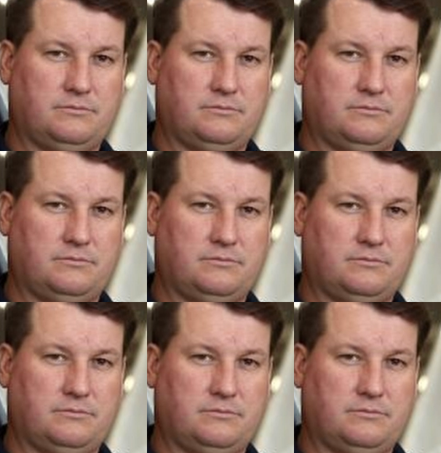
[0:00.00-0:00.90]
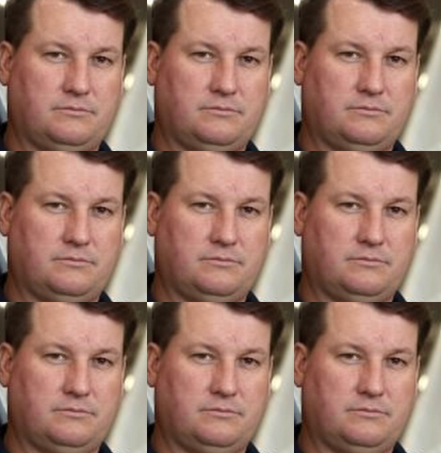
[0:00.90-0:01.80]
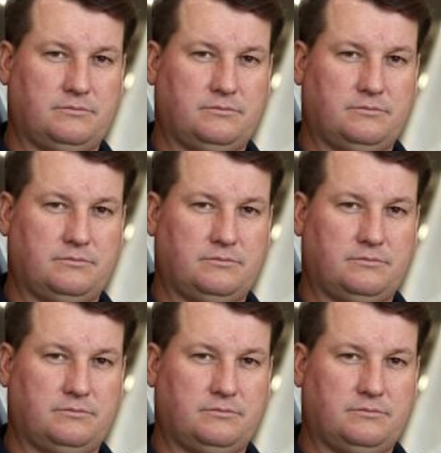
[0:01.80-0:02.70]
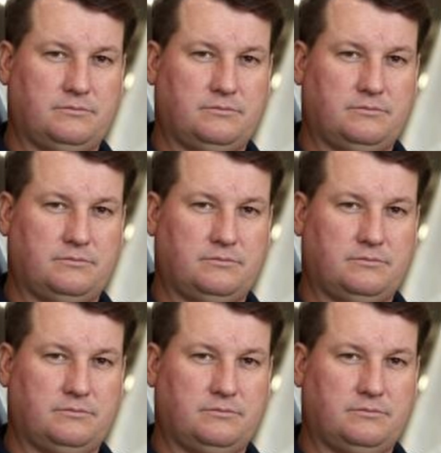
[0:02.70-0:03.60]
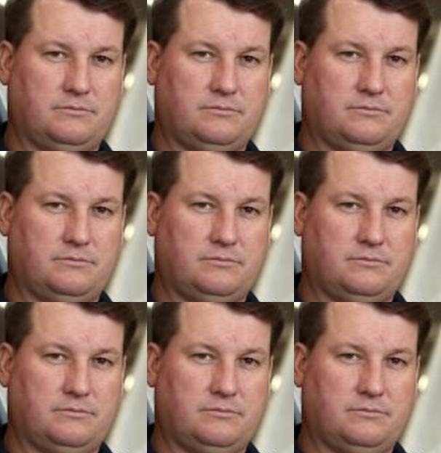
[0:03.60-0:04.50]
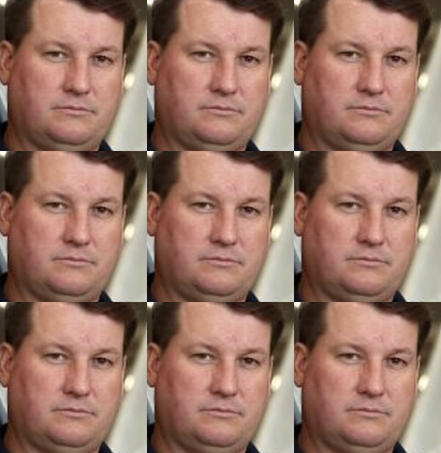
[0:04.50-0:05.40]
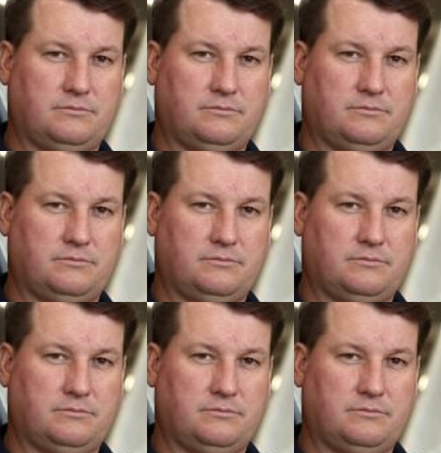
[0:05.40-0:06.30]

[no speech]